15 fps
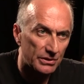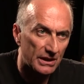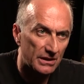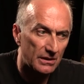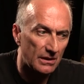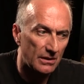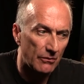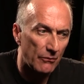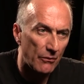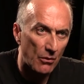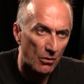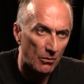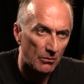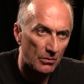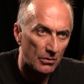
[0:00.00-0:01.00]
that in
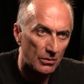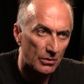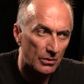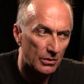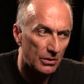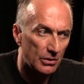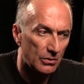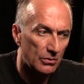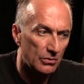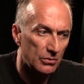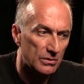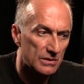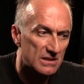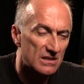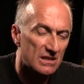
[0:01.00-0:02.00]
Rome you
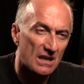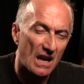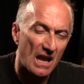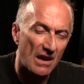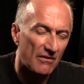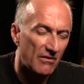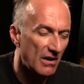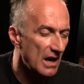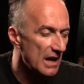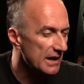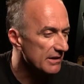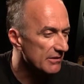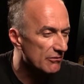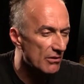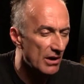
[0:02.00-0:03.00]
still have an
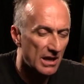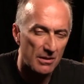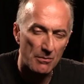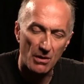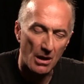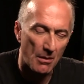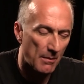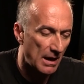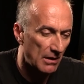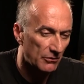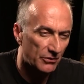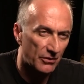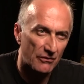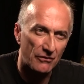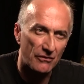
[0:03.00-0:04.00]
incredible
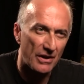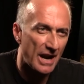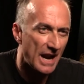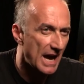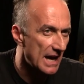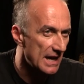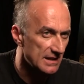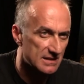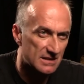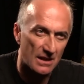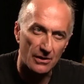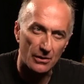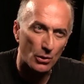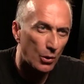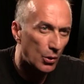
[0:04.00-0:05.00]
amount of nice
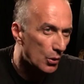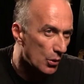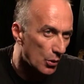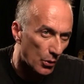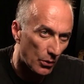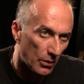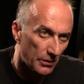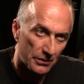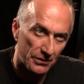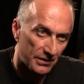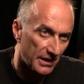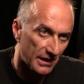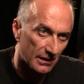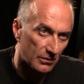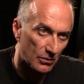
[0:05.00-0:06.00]
and cool
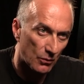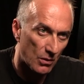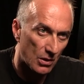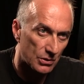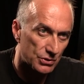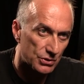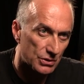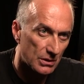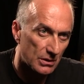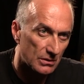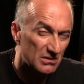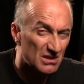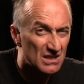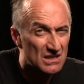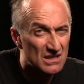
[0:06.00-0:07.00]
thing to watch.
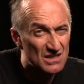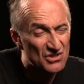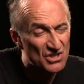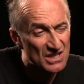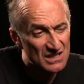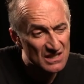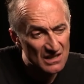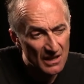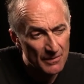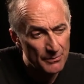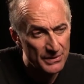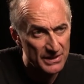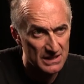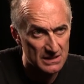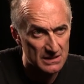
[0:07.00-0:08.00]
This is just a
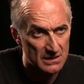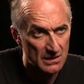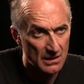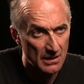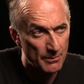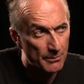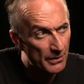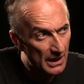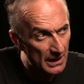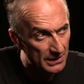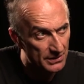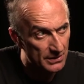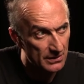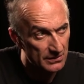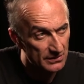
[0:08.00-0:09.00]
piece, a
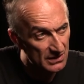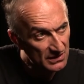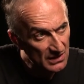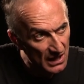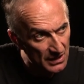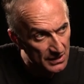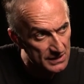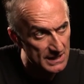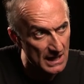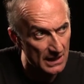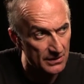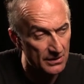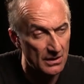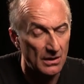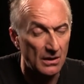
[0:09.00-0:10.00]
part, the dark
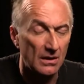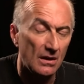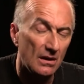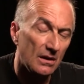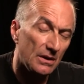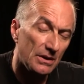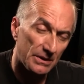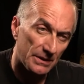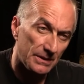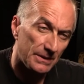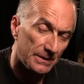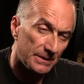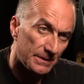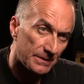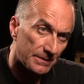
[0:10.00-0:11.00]
side.
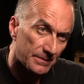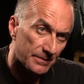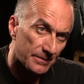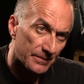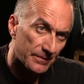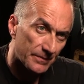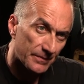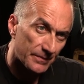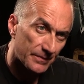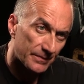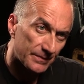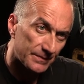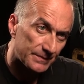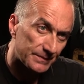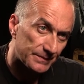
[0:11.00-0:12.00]
And the dark
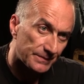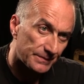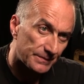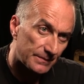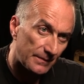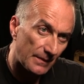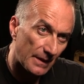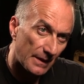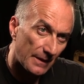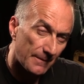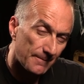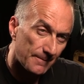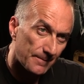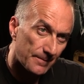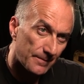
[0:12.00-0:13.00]
side particularly appeals
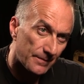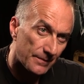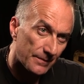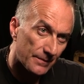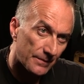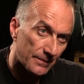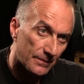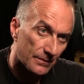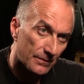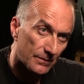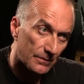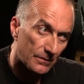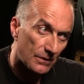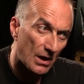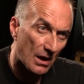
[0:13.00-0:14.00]
to you as a, as a
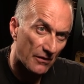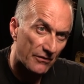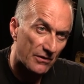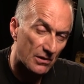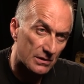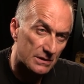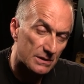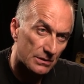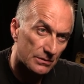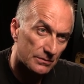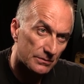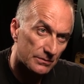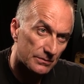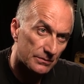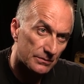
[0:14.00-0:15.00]
filmmaker. Yeah, of course.
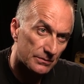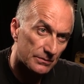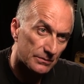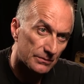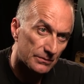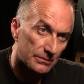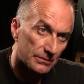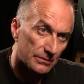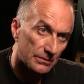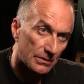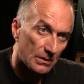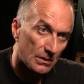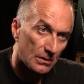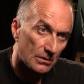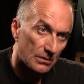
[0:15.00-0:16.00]
It's more interesting.